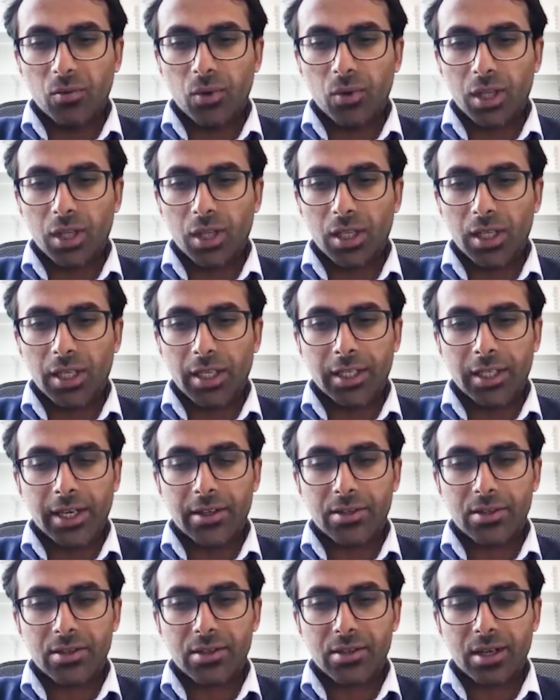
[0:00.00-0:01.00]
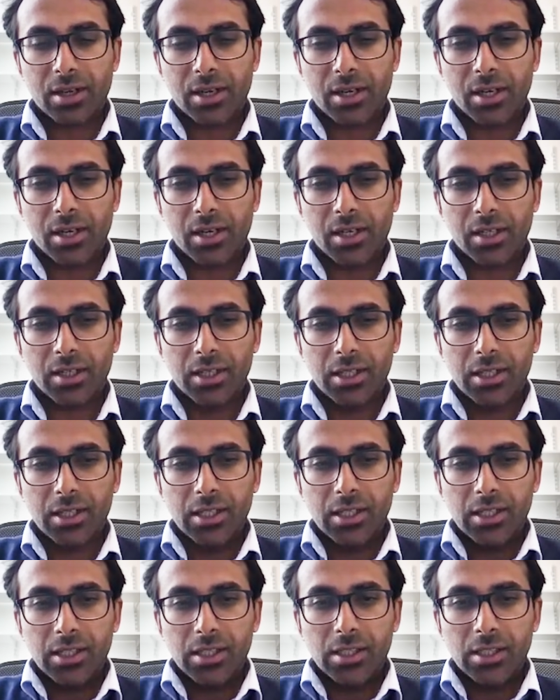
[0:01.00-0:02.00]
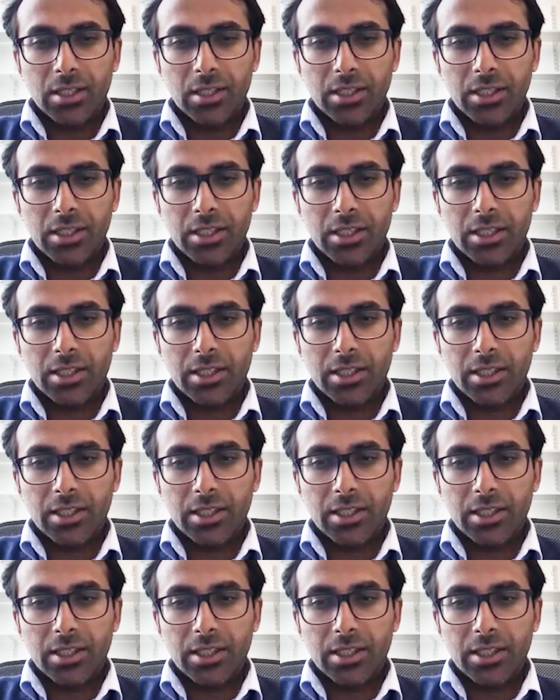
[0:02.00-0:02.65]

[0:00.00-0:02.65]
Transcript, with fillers: Well, I guess uh, the